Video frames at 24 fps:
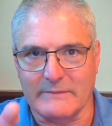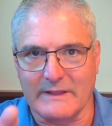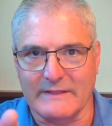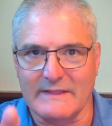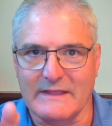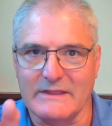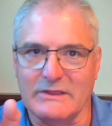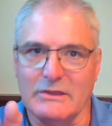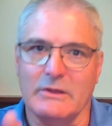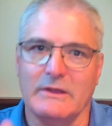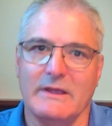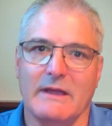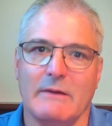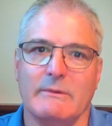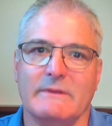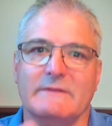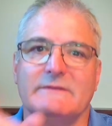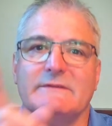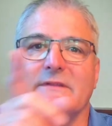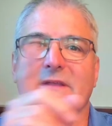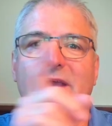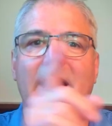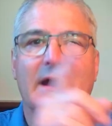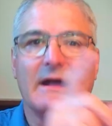And then you go
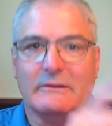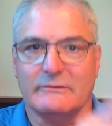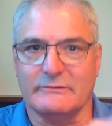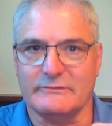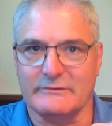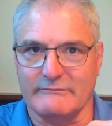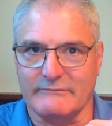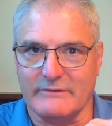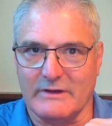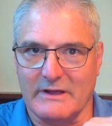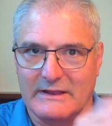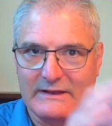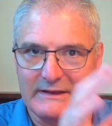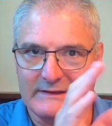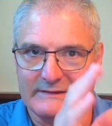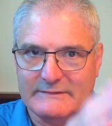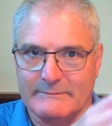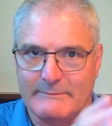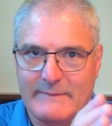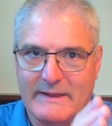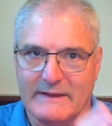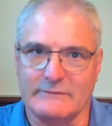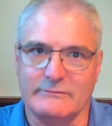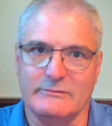into the ultraviolet
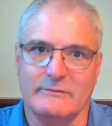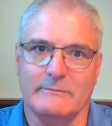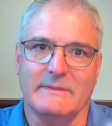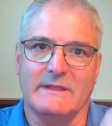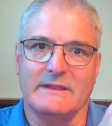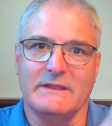spectrum,